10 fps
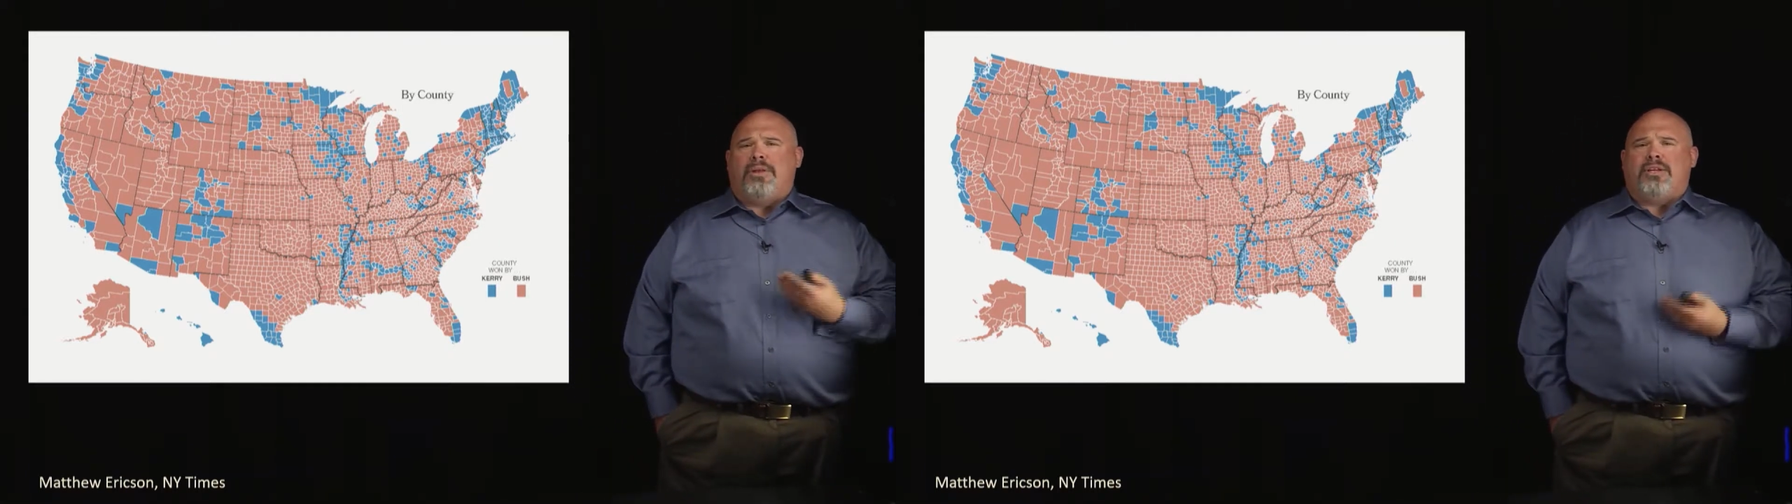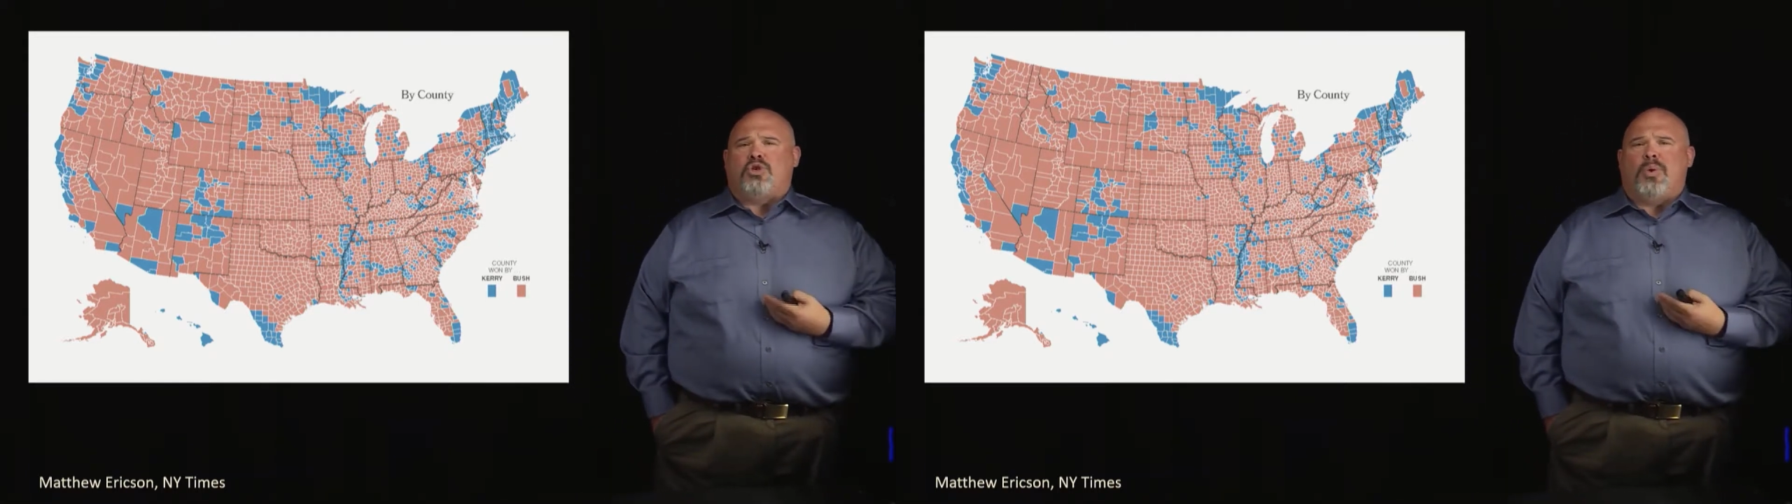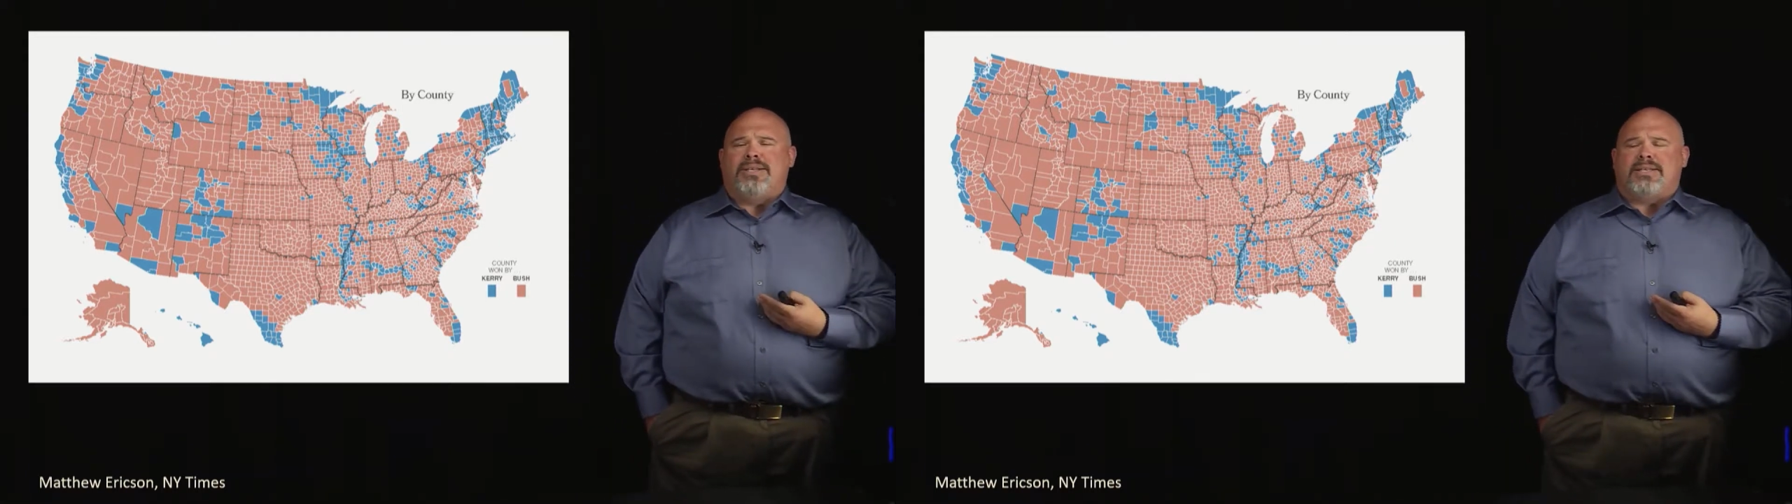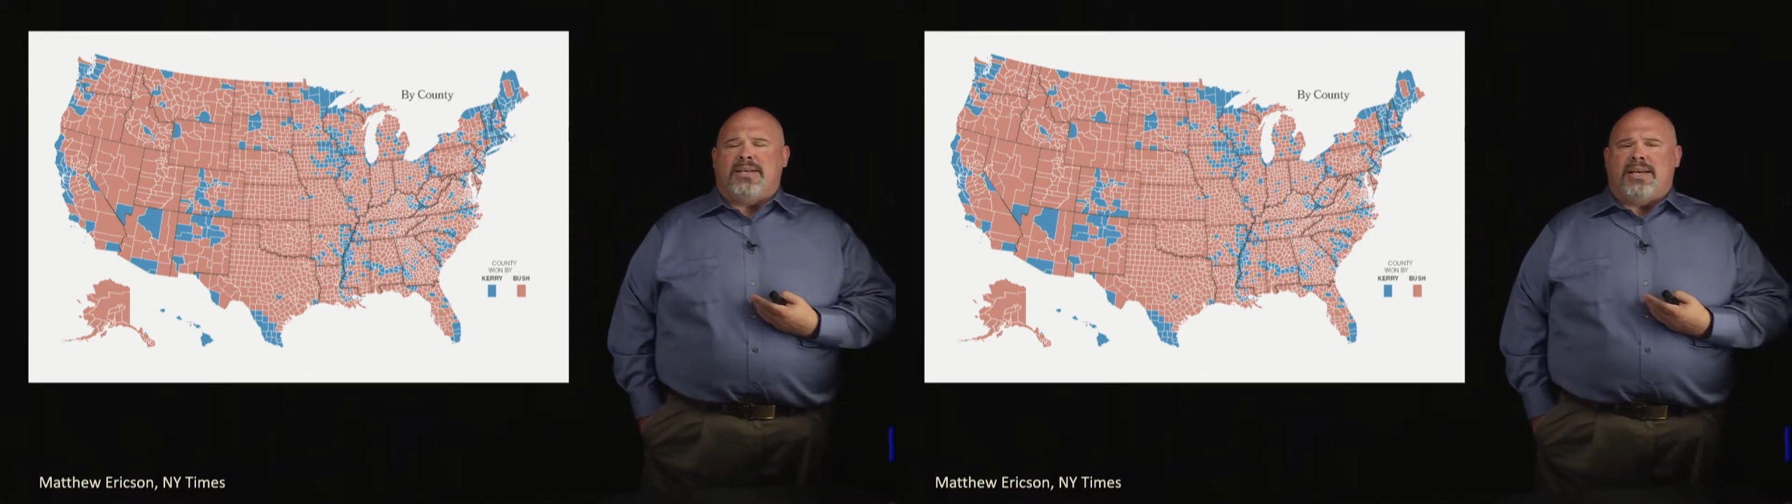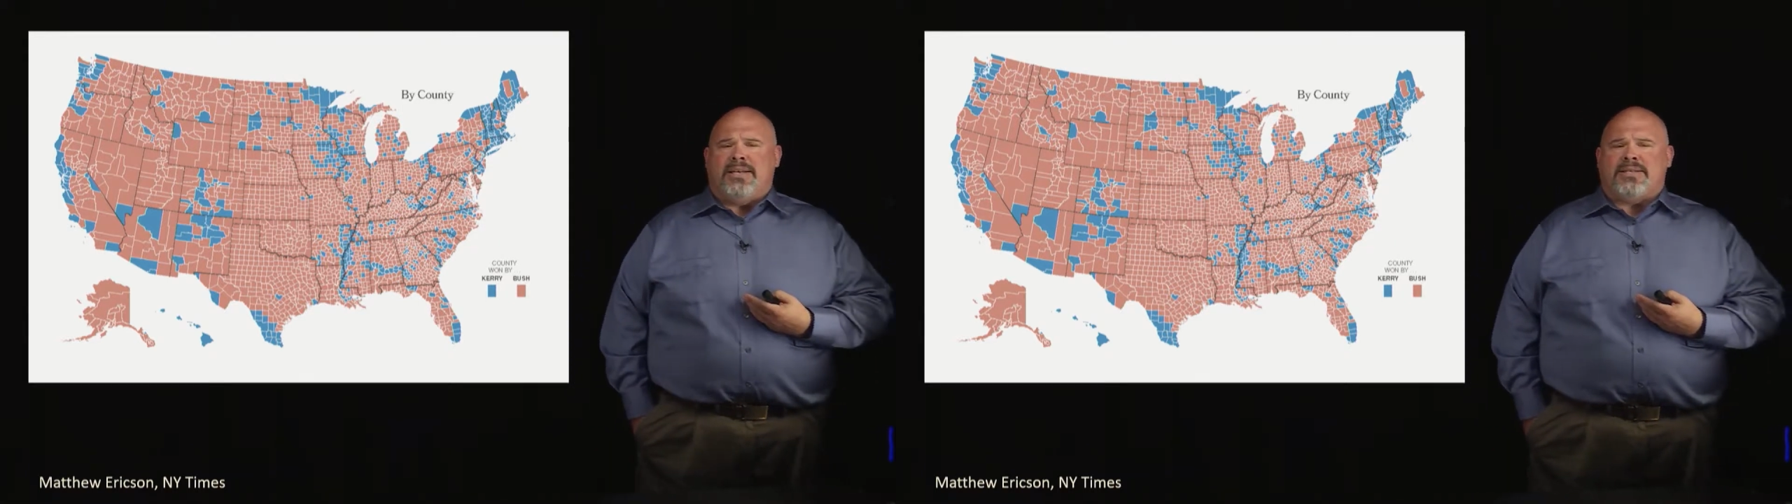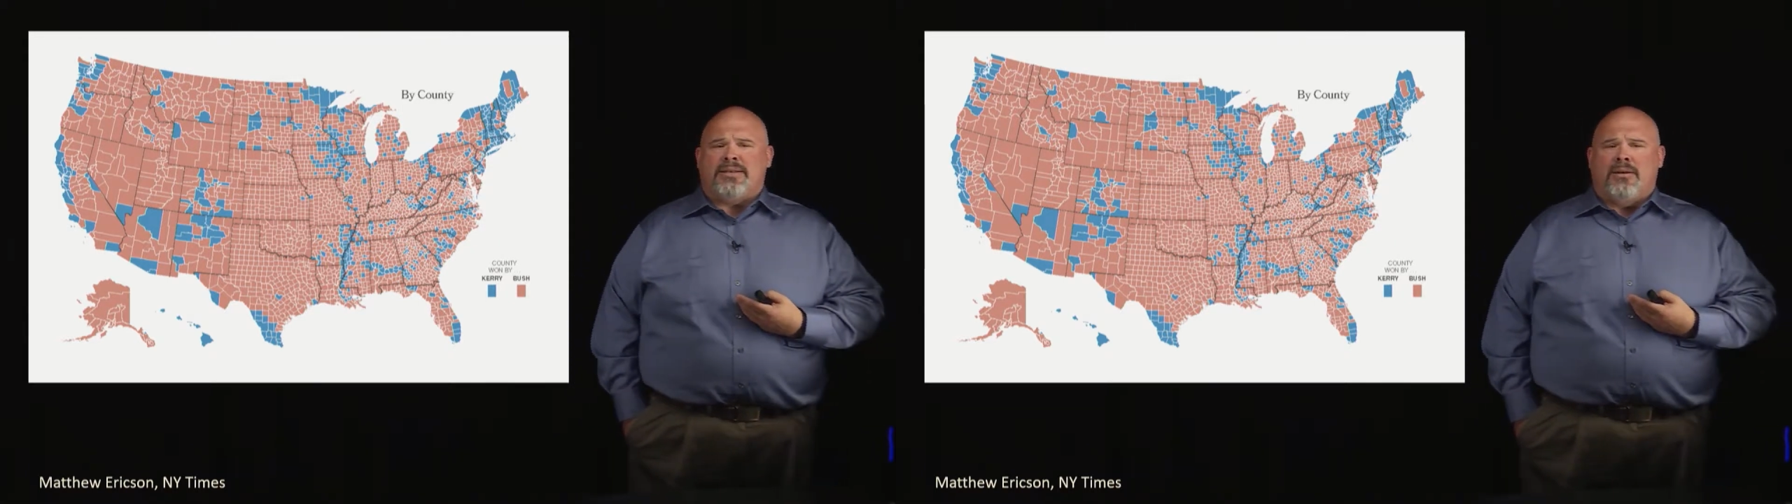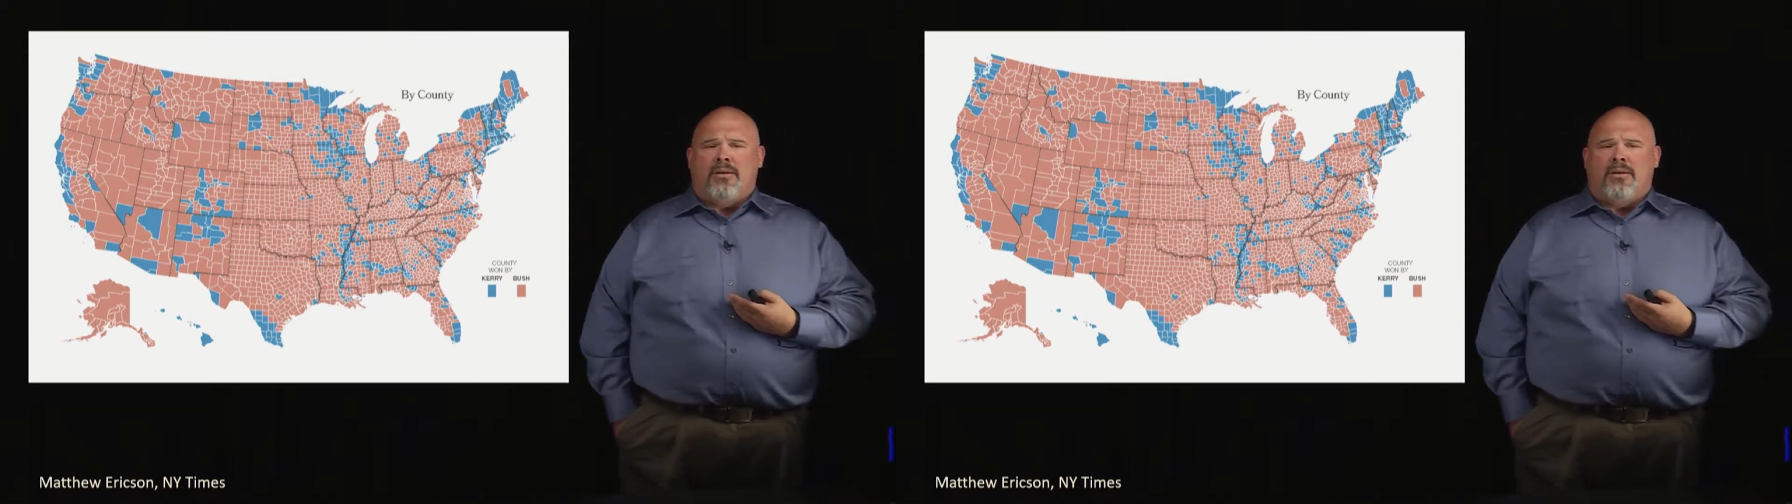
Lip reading: the Twin Cities